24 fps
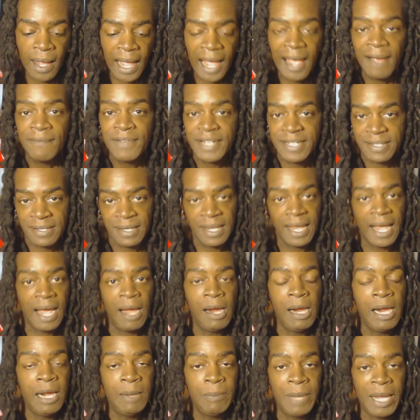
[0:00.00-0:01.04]
Obviously,
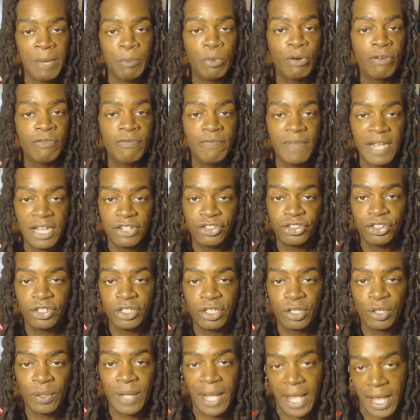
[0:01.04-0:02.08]
I am a
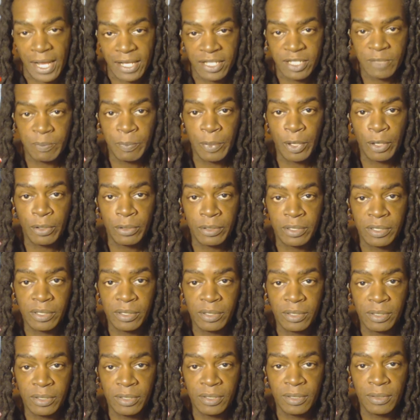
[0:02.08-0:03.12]
professional expert
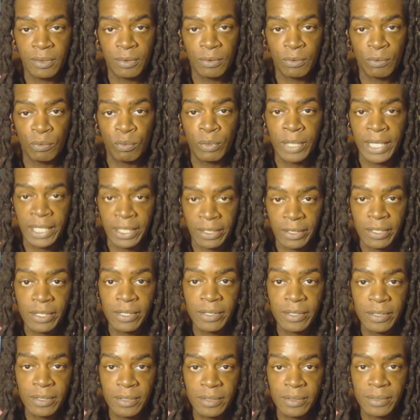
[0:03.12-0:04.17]
reader,
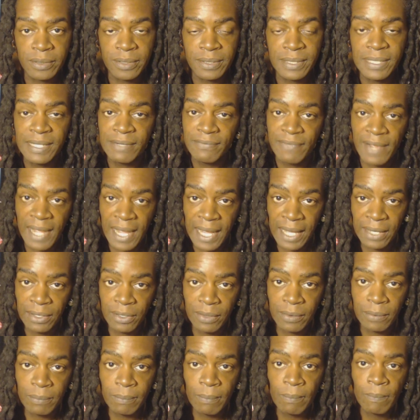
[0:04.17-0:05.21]

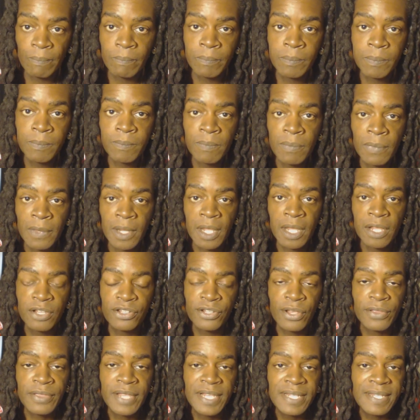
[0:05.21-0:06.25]
diviner.
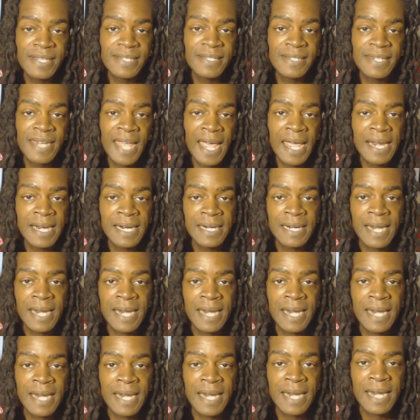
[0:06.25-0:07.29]
So this is not an
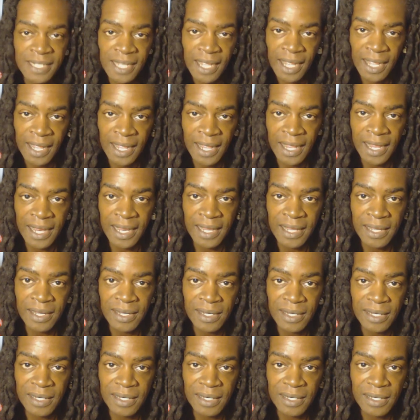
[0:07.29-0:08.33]

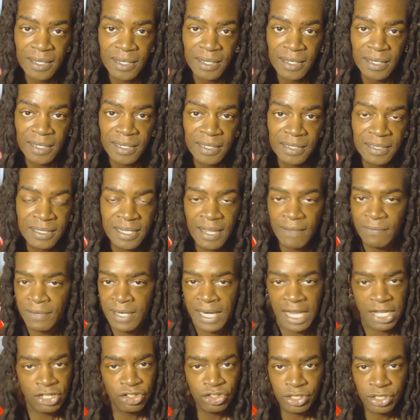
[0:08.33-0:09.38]

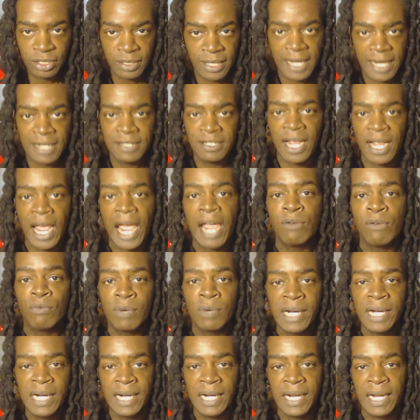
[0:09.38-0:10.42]
anti-divination,
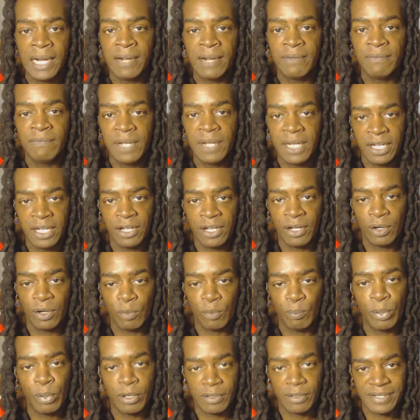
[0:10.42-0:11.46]
anti-reading video
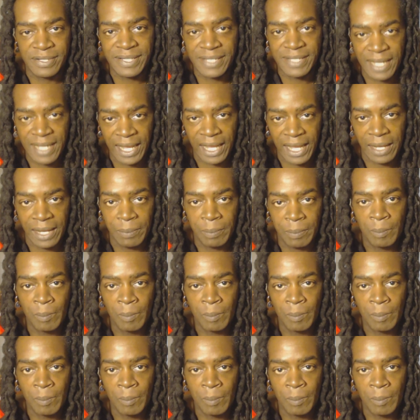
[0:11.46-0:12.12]
per se.